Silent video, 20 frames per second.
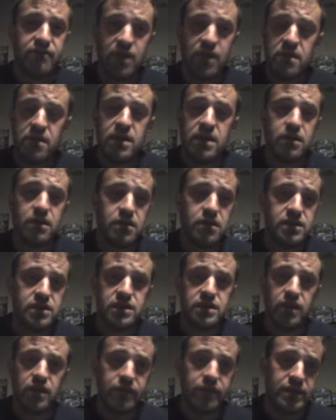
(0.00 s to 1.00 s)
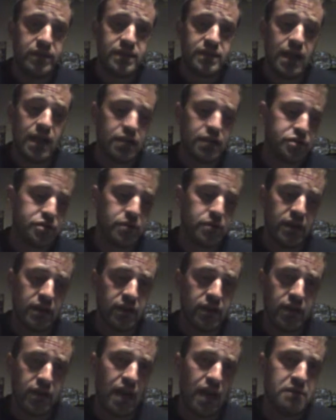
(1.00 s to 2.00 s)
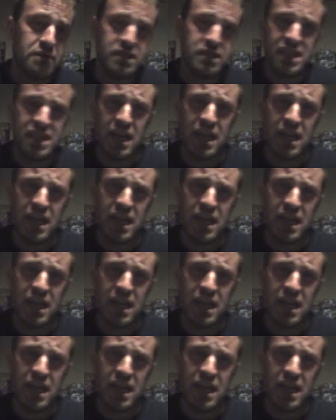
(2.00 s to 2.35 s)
very good service, actually. I would say